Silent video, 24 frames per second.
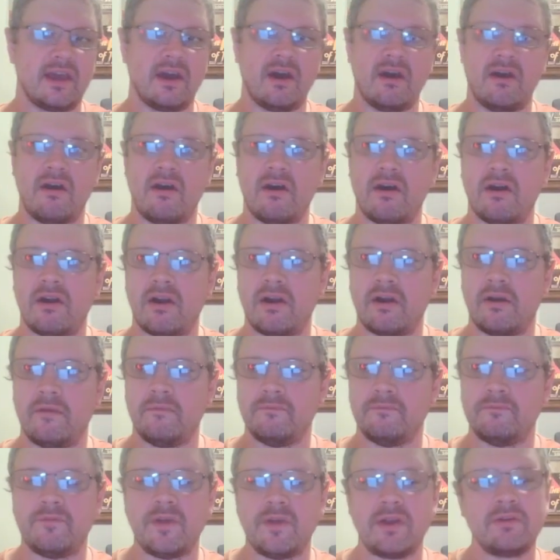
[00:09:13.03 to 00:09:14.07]
are
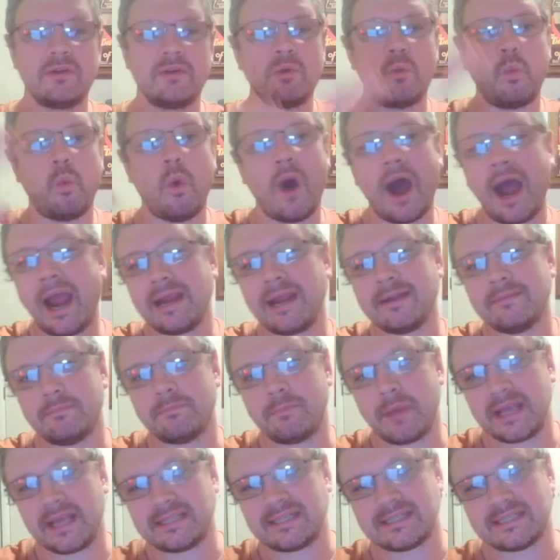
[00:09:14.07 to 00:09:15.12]
very wide
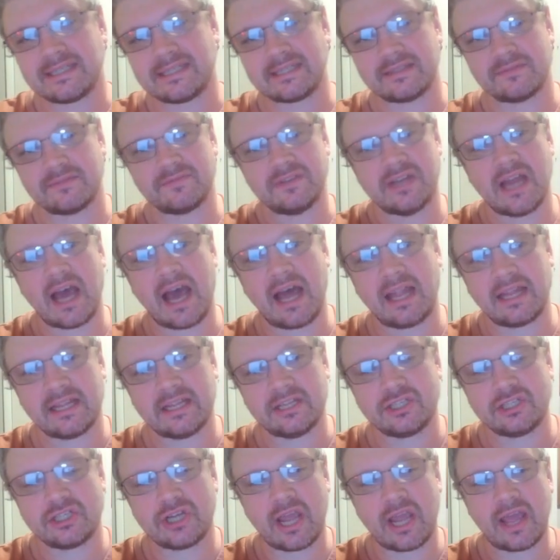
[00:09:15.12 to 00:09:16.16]
bases of
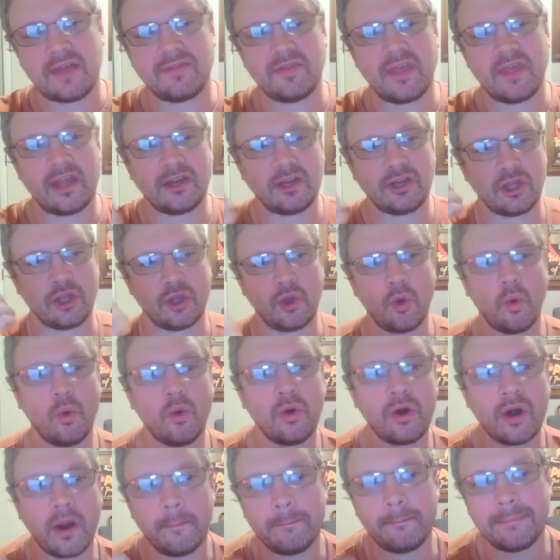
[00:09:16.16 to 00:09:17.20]
knowledge, and then
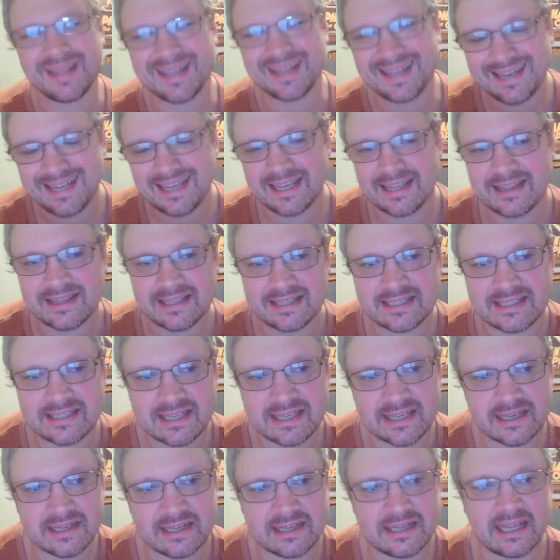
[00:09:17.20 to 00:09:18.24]
your ability in the
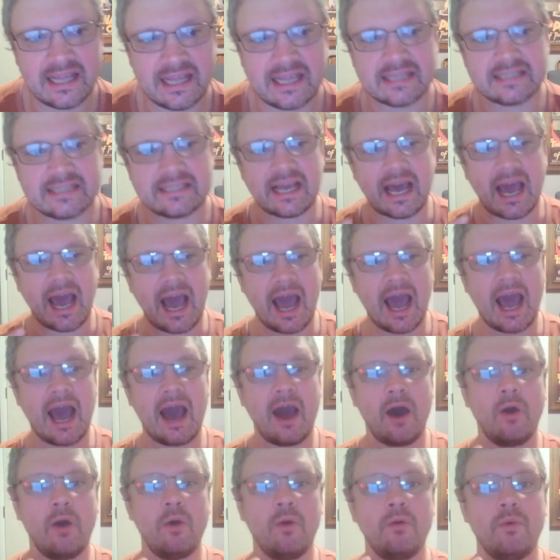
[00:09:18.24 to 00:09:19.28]
skill is
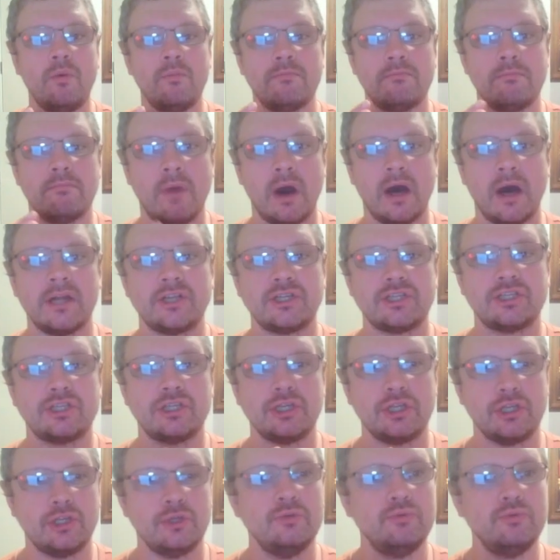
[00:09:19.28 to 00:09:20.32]
how much
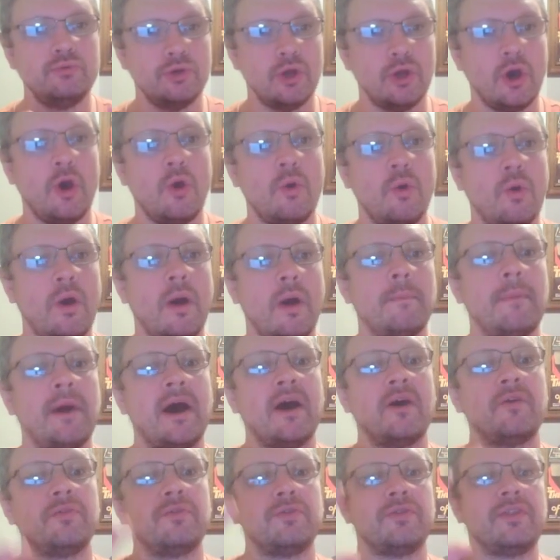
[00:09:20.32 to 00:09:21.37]
you know
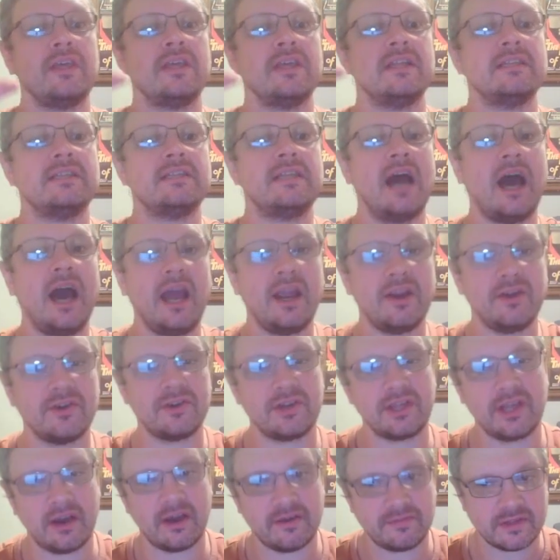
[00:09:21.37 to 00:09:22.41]
about the
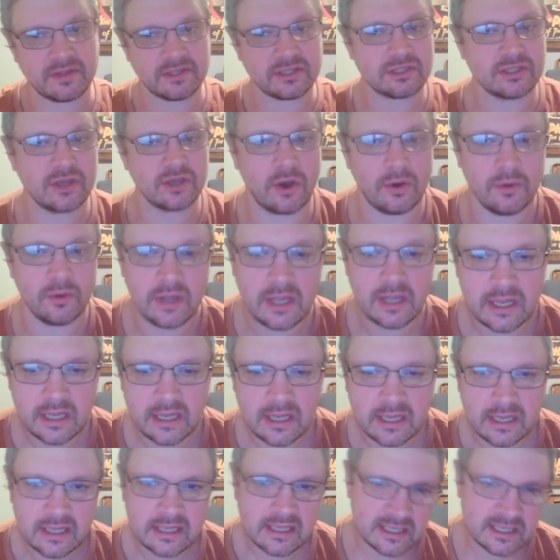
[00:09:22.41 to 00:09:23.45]
entirety of it. So
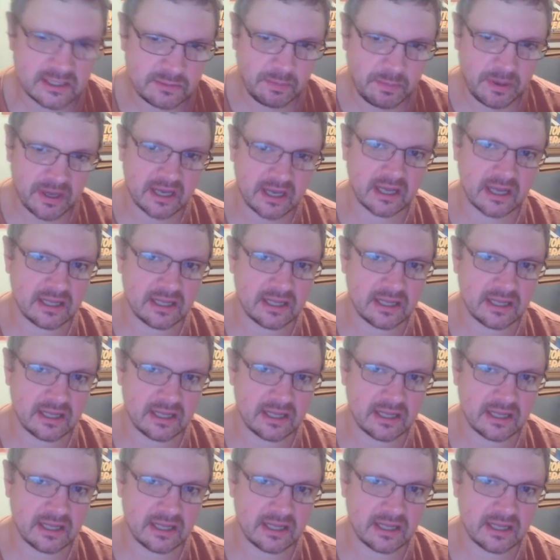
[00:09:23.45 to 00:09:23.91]
let's pick